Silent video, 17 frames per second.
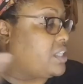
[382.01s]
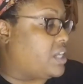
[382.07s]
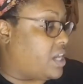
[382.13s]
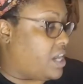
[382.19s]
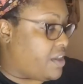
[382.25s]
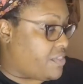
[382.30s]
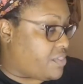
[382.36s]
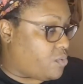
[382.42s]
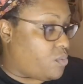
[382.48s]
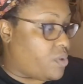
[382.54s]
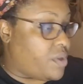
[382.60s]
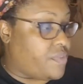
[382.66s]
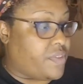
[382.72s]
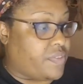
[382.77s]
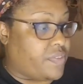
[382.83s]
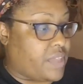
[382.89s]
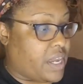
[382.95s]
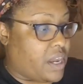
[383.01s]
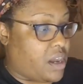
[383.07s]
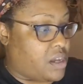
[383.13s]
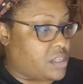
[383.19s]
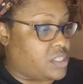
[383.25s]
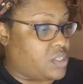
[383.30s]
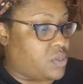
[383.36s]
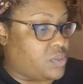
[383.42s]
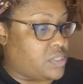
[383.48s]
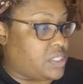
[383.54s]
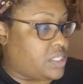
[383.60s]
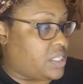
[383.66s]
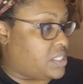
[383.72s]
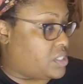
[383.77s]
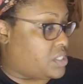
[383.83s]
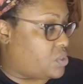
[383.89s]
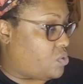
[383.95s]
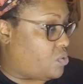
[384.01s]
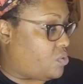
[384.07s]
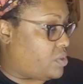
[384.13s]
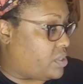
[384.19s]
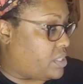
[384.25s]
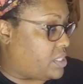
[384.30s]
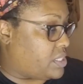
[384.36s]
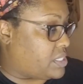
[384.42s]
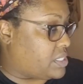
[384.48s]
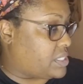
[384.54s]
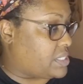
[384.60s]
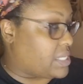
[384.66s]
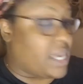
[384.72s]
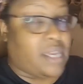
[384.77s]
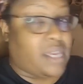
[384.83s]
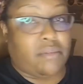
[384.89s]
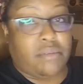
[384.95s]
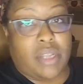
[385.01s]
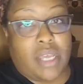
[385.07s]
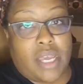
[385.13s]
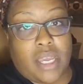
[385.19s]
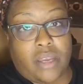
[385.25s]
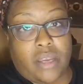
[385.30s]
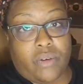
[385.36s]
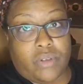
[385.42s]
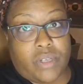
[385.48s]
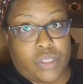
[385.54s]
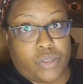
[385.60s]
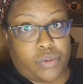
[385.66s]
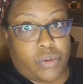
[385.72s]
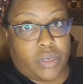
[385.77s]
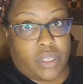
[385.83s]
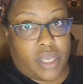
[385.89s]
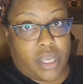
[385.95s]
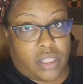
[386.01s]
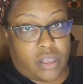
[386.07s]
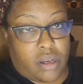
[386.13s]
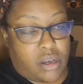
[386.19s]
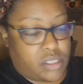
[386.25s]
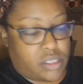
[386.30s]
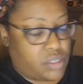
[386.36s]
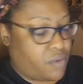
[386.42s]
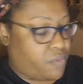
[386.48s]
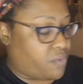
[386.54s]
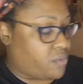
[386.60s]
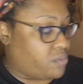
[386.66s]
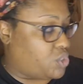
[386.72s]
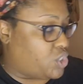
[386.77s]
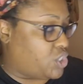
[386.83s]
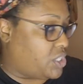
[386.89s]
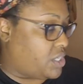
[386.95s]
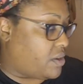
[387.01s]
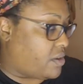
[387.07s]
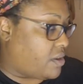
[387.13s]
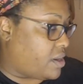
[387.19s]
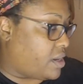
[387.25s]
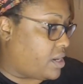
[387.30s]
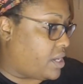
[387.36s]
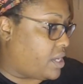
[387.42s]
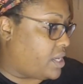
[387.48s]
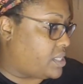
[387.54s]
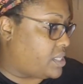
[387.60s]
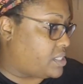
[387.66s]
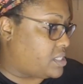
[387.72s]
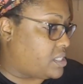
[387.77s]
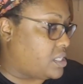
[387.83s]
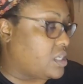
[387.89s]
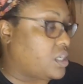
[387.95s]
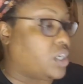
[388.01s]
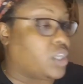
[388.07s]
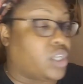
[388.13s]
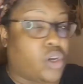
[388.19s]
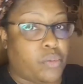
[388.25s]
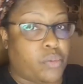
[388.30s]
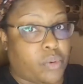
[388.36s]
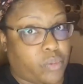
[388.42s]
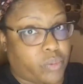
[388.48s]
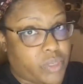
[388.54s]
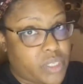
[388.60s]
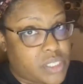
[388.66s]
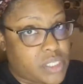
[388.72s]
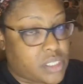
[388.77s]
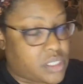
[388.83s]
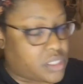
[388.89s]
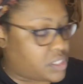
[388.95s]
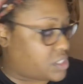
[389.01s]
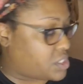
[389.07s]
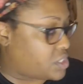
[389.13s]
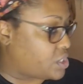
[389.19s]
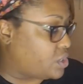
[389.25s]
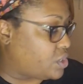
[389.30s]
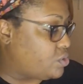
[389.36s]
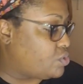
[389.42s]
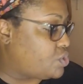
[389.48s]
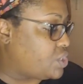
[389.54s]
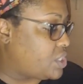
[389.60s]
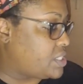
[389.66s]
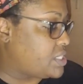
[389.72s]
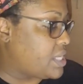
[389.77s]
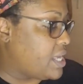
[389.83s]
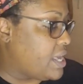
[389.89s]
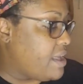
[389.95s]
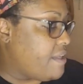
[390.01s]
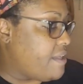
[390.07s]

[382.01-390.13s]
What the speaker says: The other one that they also sent on the same day, on the 28th, also from GRS, Global Risk Solutions.